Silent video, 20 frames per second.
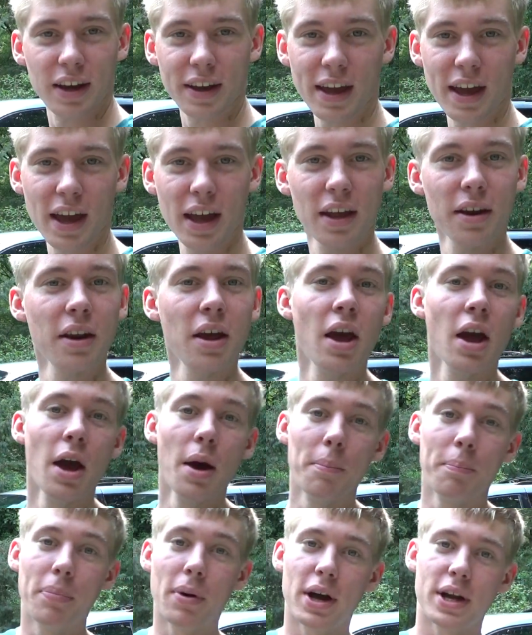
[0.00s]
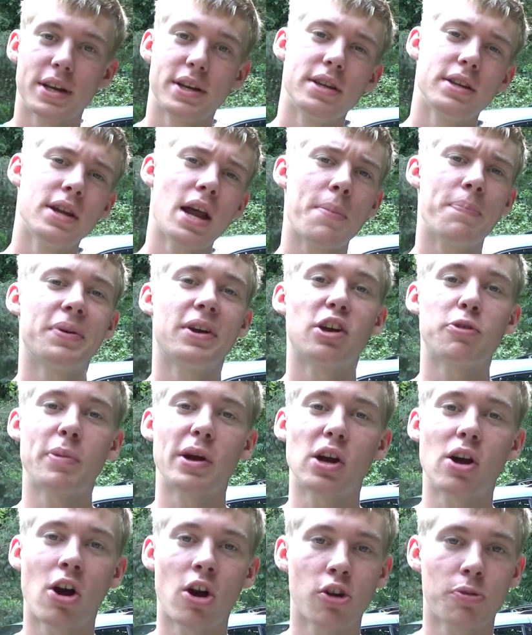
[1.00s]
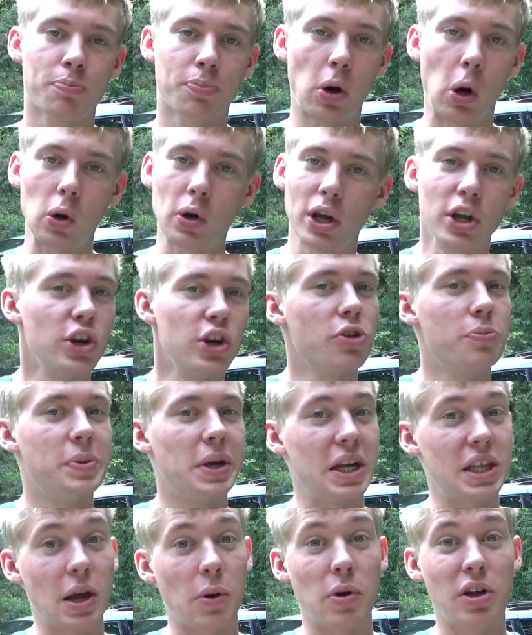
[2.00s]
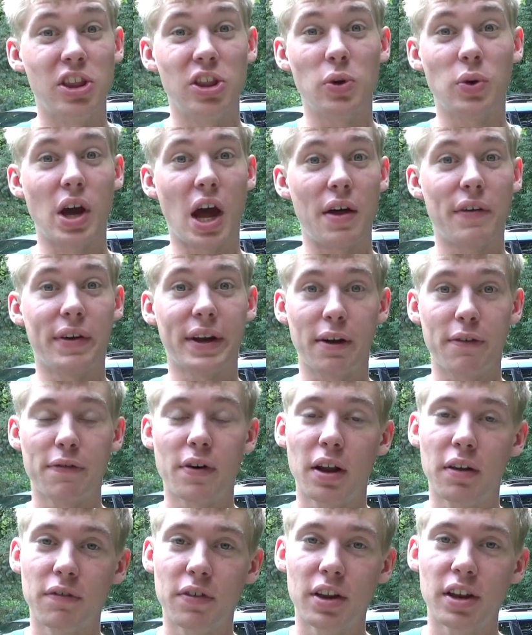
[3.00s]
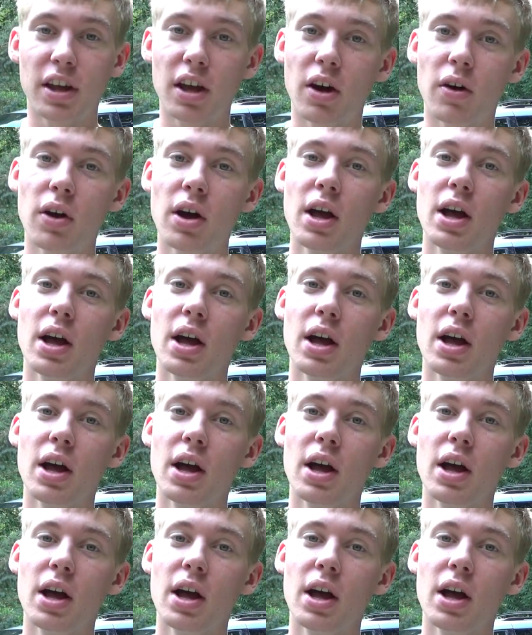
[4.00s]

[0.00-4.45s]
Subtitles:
again, but not because my car is broken, just because I want to do kind of like a fun video.